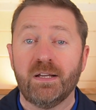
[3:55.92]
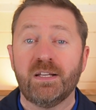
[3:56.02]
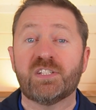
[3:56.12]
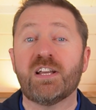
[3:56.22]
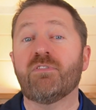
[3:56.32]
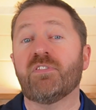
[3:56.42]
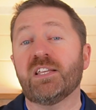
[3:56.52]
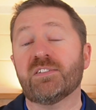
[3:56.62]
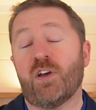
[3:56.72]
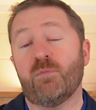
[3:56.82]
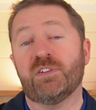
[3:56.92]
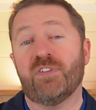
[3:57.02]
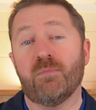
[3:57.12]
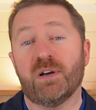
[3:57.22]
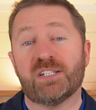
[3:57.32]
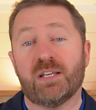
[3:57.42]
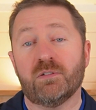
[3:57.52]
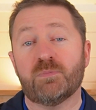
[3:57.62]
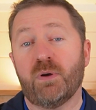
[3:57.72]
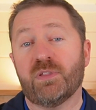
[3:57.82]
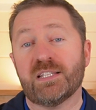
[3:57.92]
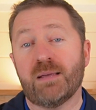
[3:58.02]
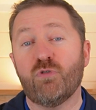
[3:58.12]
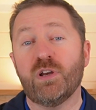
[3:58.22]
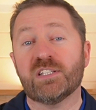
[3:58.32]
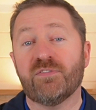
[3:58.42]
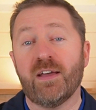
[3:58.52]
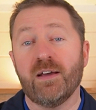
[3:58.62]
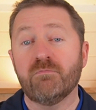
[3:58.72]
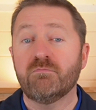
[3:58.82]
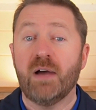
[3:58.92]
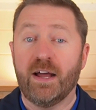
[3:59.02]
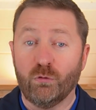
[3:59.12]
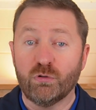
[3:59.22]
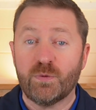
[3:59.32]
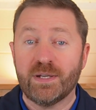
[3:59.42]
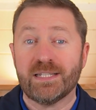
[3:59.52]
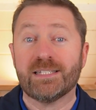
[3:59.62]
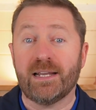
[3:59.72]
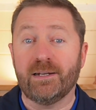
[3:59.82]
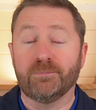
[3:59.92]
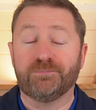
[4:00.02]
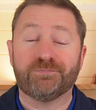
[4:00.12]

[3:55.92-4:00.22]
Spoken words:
Several of these have helped me develop my skills both as a marine surveyor and also as a sailor.